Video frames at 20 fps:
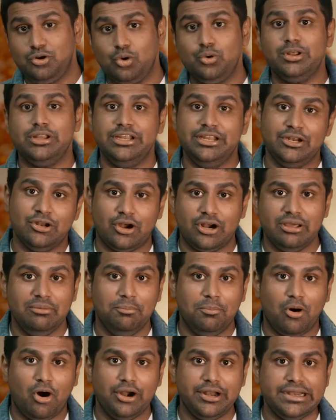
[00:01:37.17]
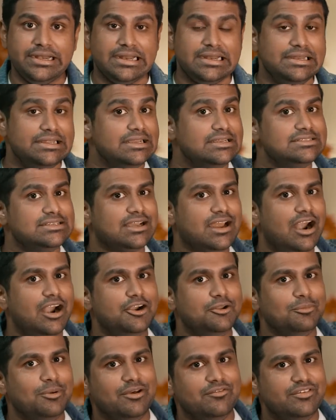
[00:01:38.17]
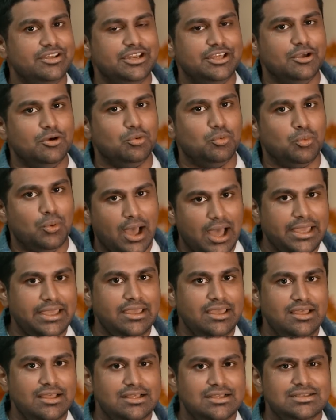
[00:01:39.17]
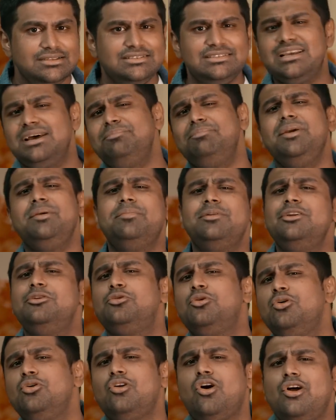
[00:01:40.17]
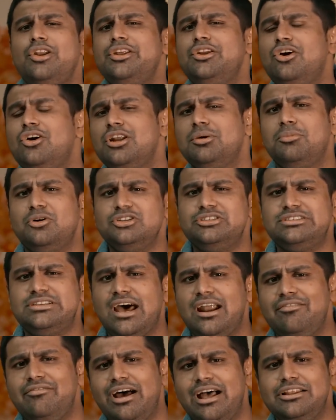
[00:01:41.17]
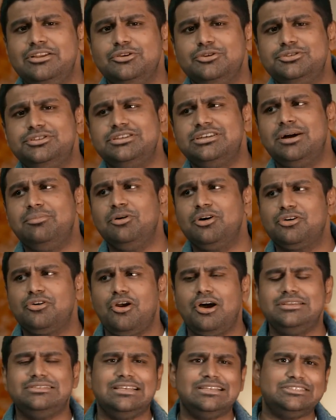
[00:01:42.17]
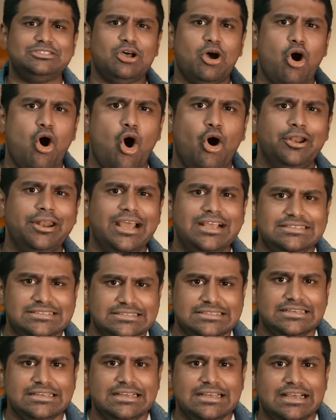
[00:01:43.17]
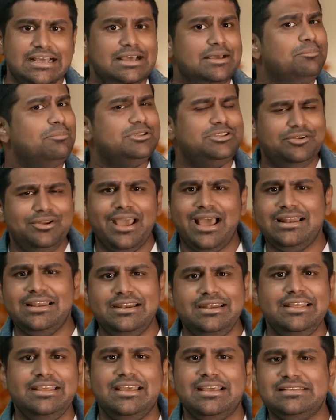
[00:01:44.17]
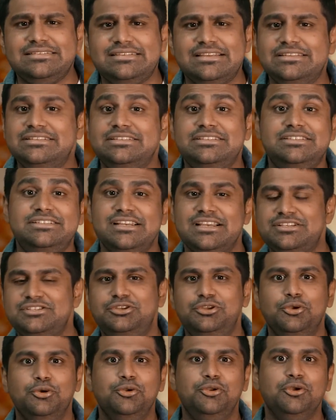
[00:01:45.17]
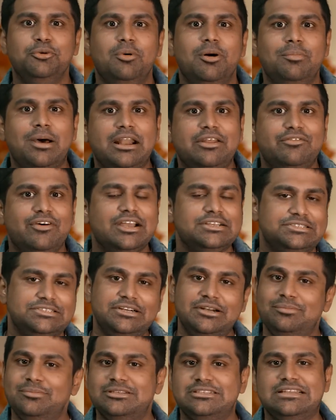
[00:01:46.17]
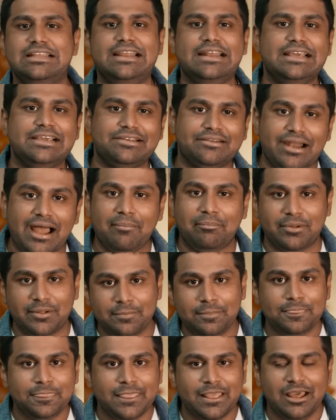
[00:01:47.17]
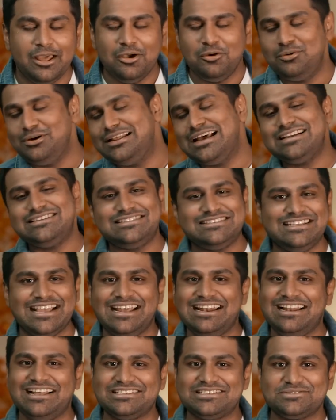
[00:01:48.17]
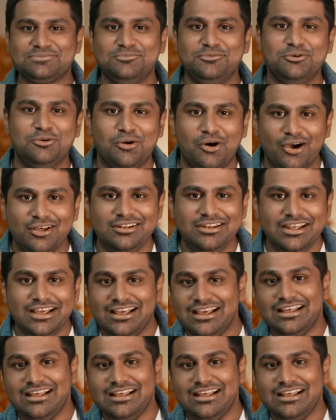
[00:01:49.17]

totally not important and here's a card to my video why. Some people drone on and on about SAR values to come across as honest but the reality is it's just YouTuber manufactured misleading crap. With that said, let's move on.